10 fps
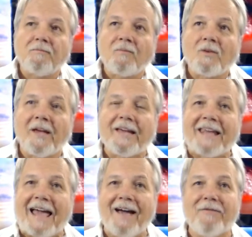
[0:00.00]
and
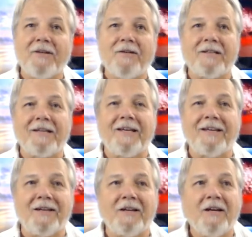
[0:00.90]
having
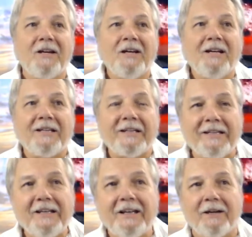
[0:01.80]
in
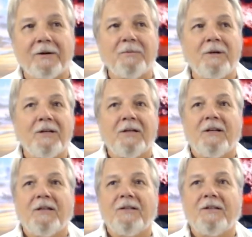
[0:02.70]
him,
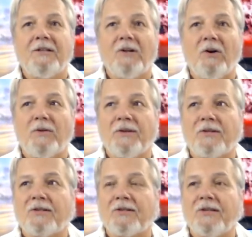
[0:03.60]

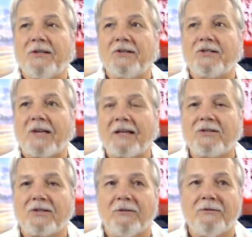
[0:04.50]
this sense
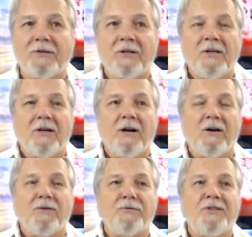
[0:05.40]
of
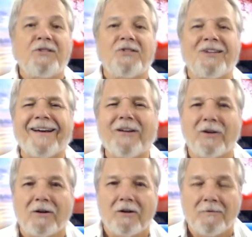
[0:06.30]

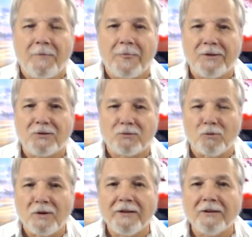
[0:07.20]
desire, this
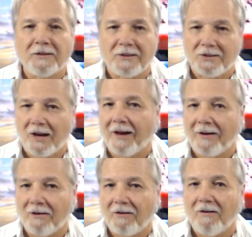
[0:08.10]
real
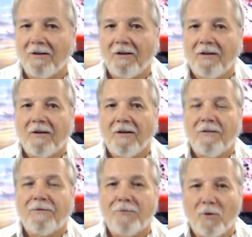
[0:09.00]
desire
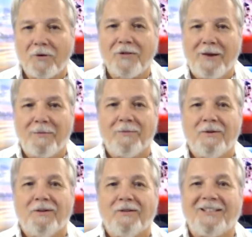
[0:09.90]
for them
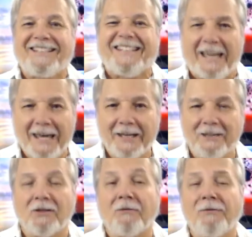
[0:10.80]
to get it,
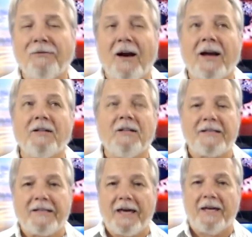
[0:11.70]
to finally
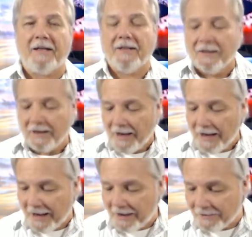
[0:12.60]
get it.
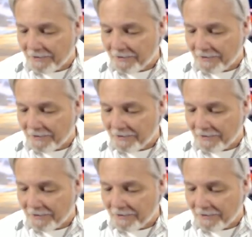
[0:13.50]
And